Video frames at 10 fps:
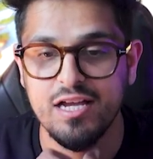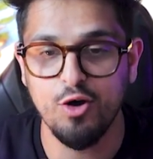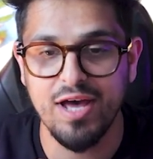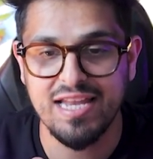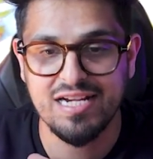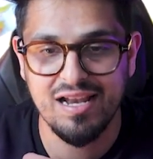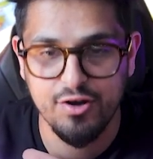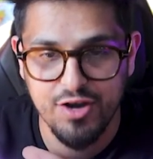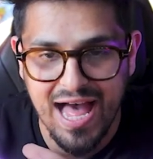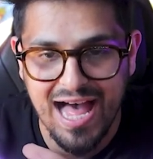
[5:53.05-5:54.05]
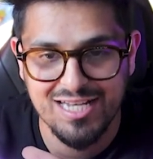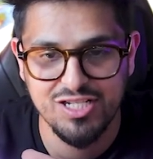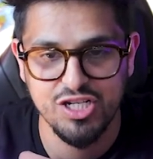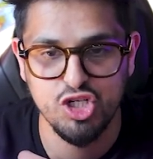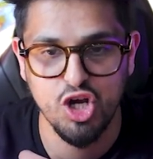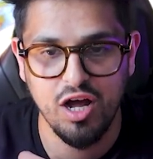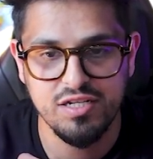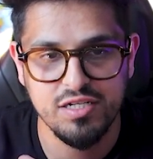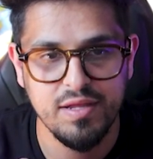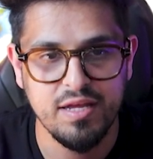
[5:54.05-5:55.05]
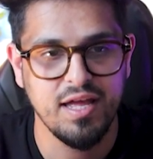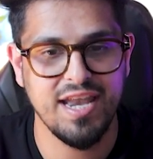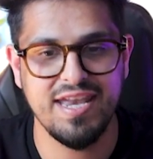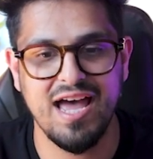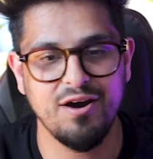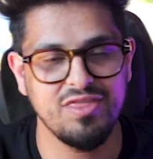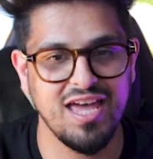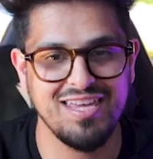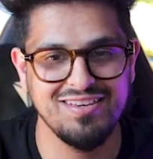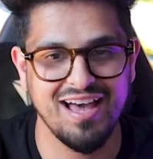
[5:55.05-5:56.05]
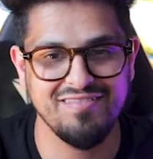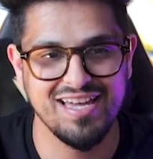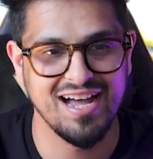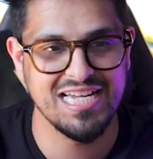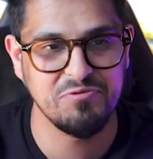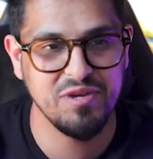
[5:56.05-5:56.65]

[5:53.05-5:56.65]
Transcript: Go ahead, click on Add to Chart, and now there you have it, guys.